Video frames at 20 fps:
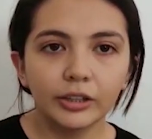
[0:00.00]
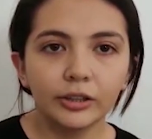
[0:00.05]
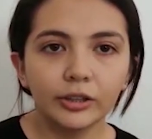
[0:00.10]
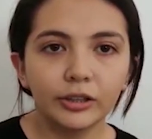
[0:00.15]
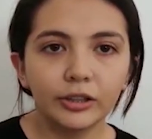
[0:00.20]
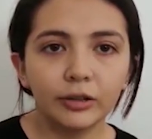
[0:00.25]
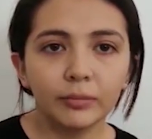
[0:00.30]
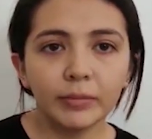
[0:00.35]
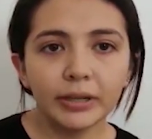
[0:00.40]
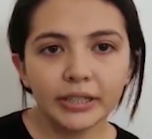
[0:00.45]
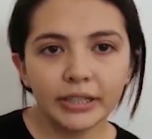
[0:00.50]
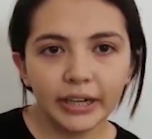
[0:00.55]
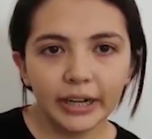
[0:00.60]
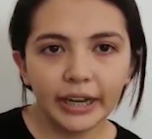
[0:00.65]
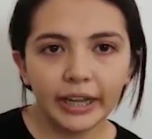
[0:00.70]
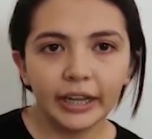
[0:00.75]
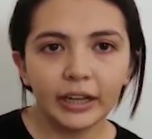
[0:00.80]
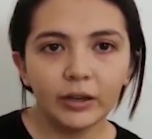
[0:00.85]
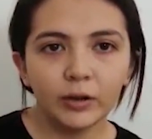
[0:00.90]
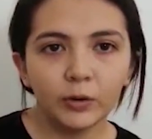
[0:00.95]
Thomas
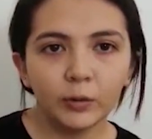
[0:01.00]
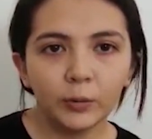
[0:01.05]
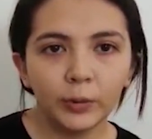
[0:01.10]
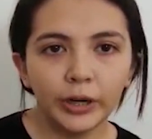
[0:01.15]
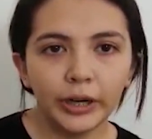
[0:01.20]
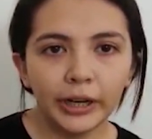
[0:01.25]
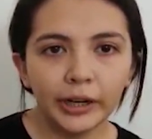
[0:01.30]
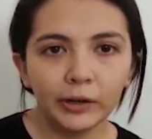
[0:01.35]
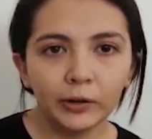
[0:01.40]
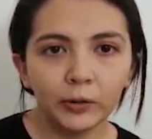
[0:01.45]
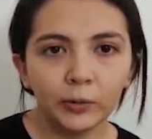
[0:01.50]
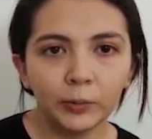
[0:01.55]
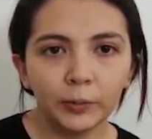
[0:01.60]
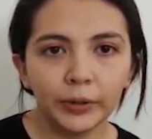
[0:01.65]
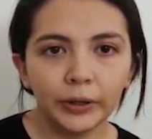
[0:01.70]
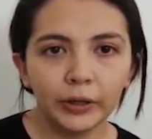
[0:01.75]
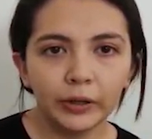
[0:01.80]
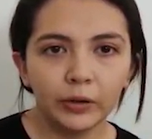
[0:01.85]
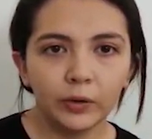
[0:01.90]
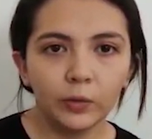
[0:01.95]
Gray, William
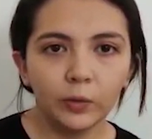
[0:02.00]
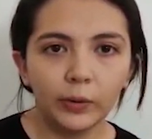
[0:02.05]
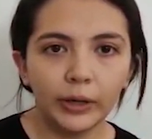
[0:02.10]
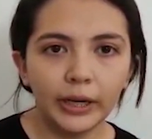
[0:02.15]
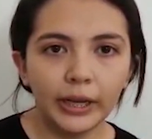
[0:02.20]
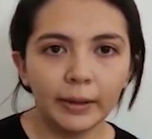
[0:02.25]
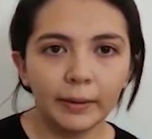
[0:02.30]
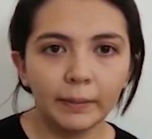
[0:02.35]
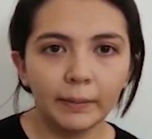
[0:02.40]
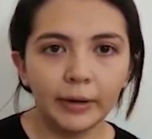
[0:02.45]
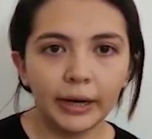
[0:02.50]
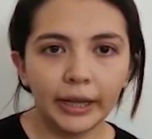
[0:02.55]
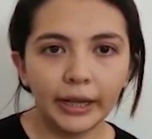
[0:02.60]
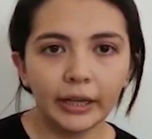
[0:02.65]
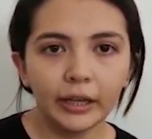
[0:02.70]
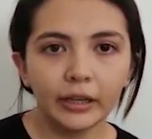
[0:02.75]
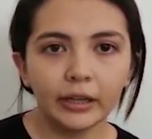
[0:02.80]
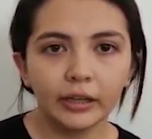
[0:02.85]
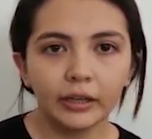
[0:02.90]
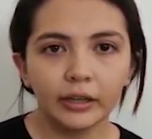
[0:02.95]
Cowper, William
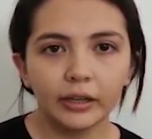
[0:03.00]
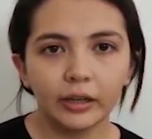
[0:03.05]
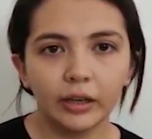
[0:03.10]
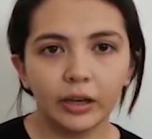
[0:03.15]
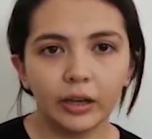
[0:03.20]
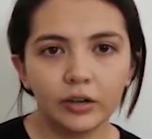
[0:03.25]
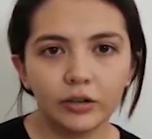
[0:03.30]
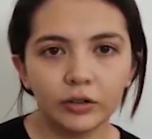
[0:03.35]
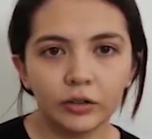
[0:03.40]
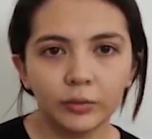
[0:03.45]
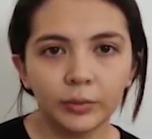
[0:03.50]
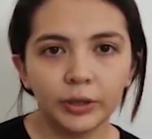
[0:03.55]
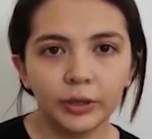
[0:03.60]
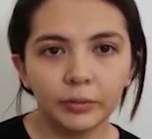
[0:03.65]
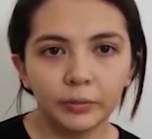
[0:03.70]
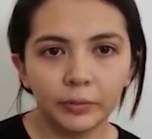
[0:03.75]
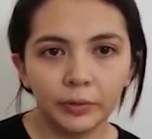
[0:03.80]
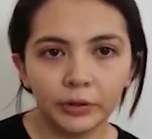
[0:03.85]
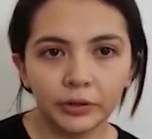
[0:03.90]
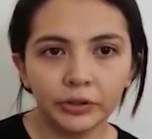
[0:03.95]
Blake,
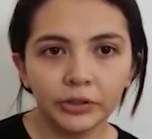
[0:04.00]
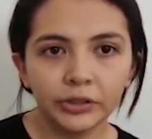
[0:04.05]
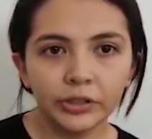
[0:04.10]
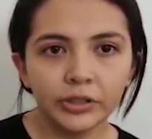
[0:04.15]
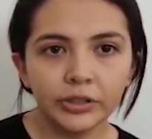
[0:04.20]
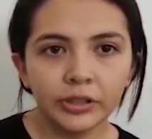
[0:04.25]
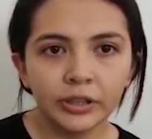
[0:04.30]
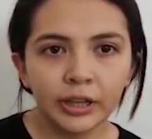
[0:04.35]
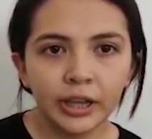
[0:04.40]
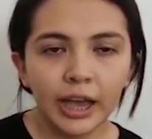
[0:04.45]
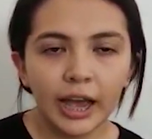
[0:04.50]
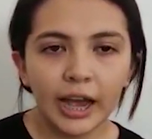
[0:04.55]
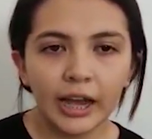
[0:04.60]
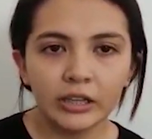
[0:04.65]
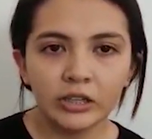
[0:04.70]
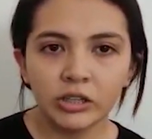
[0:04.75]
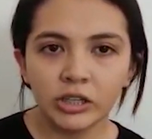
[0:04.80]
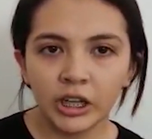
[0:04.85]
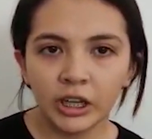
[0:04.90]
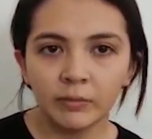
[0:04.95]
Robert Burns,
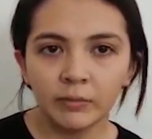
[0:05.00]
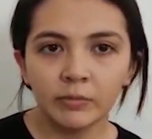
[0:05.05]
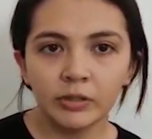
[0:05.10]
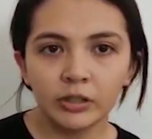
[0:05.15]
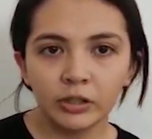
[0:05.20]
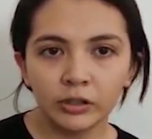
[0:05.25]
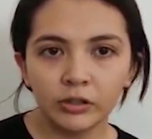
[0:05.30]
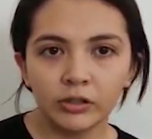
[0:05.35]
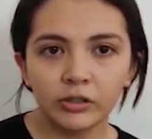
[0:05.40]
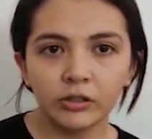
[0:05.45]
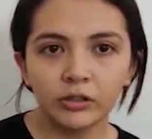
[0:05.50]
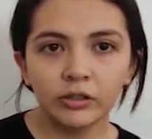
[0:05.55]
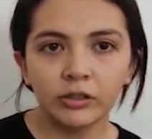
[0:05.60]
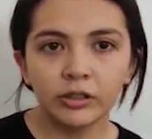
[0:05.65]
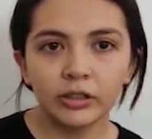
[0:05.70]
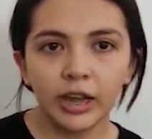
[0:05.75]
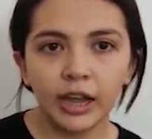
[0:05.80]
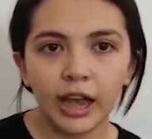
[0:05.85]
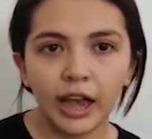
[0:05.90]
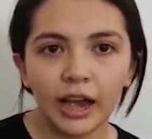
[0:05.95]
and James
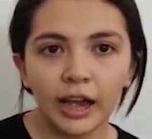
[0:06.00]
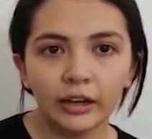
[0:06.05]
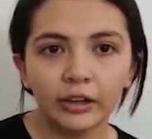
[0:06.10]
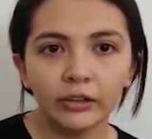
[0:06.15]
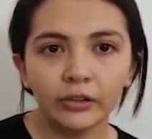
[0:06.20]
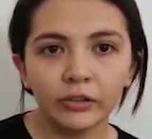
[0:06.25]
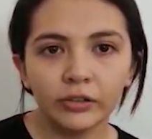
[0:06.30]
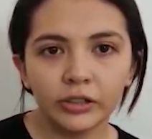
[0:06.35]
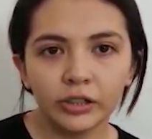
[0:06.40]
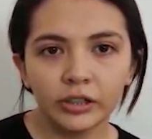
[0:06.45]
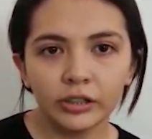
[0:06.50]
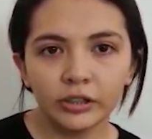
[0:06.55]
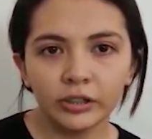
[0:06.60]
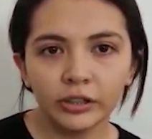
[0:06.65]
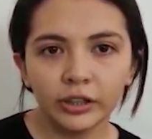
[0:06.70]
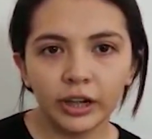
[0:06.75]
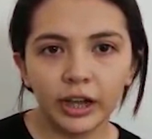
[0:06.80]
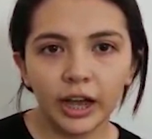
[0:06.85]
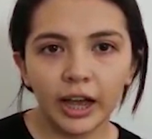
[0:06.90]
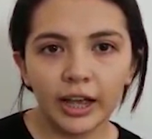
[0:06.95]
Thomson are
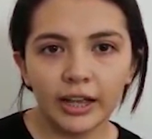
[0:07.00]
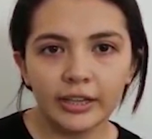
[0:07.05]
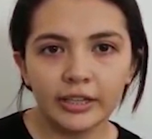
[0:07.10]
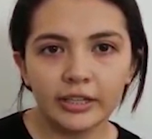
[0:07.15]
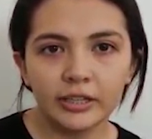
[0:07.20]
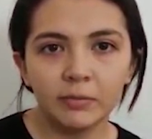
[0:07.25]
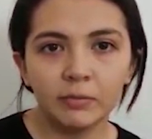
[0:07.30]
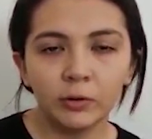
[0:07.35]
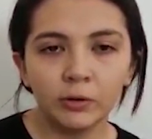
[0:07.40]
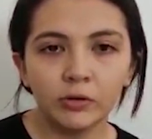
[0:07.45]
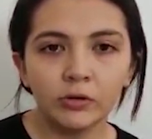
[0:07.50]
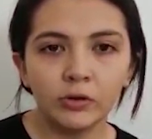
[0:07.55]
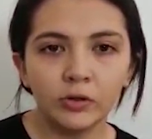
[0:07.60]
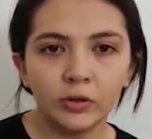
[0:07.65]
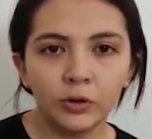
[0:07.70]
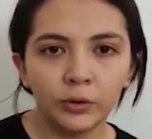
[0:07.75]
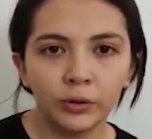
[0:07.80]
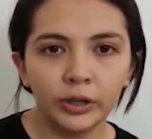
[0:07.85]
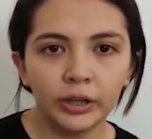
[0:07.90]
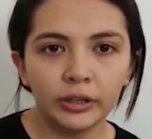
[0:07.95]
considered as the most
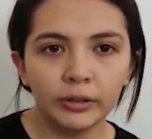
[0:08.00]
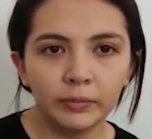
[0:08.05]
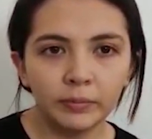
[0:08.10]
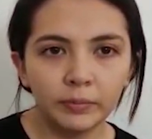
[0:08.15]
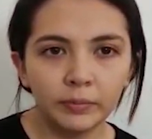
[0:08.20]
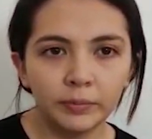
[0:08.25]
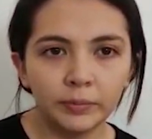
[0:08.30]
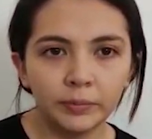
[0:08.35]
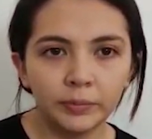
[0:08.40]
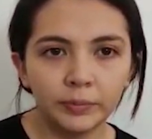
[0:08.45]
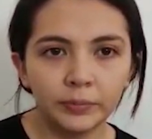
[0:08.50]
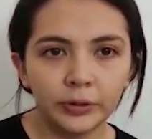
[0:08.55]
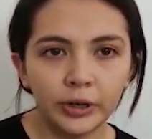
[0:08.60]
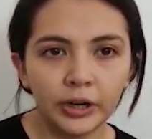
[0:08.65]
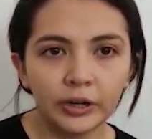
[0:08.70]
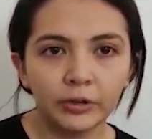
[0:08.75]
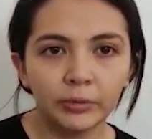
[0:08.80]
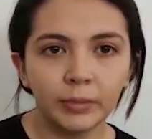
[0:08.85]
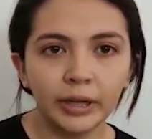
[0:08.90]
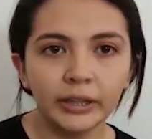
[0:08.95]
noted
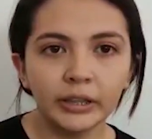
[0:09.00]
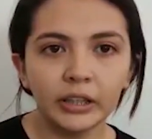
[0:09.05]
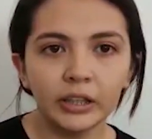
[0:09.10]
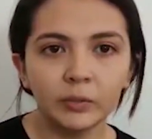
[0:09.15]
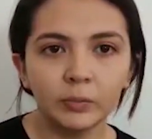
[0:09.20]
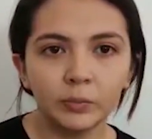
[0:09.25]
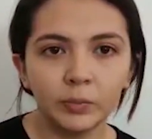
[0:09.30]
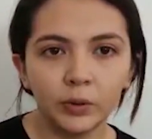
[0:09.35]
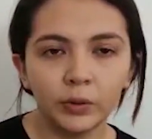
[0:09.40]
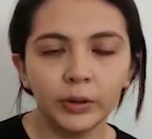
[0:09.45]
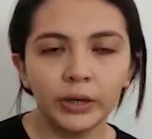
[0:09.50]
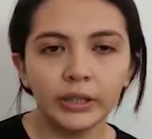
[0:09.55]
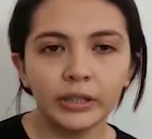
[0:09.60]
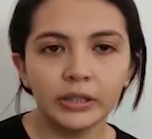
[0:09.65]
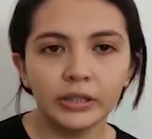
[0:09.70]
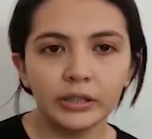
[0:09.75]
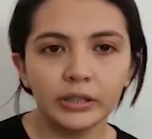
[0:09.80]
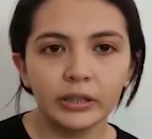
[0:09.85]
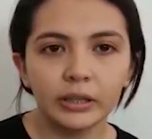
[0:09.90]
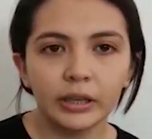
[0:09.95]
pre-romantic
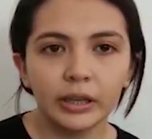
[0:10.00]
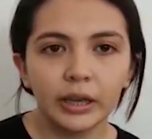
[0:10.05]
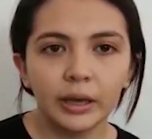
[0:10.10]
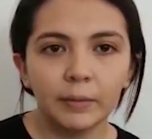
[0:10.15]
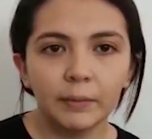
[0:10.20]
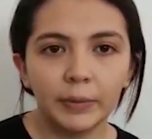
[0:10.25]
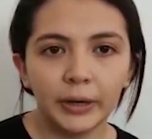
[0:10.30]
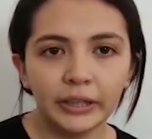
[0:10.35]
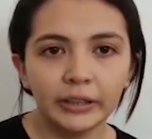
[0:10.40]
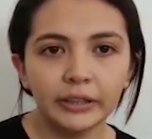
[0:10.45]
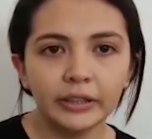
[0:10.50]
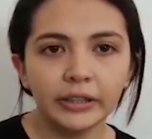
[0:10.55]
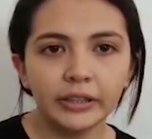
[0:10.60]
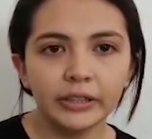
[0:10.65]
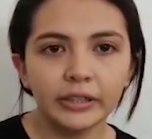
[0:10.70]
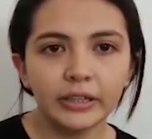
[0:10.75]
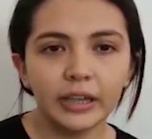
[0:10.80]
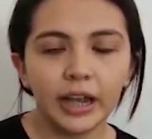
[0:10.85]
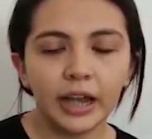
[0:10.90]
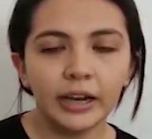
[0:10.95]
poets,
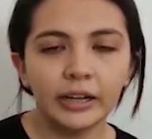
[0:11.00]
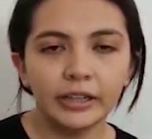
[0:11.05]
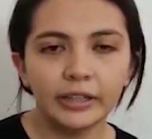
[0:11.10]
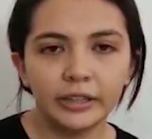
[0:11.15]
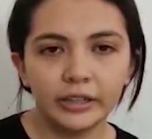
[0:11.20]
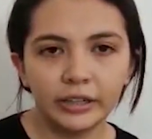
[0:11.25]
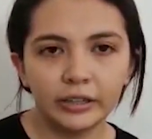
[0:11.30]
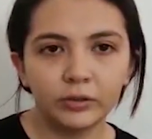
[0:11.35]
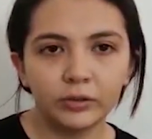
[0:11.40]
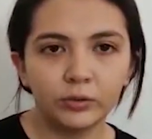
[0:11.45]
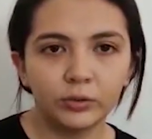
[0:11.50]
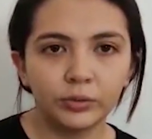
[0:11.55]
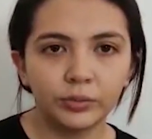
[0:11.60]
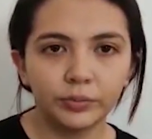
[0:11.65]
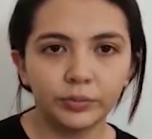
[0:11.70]
painters, and literature.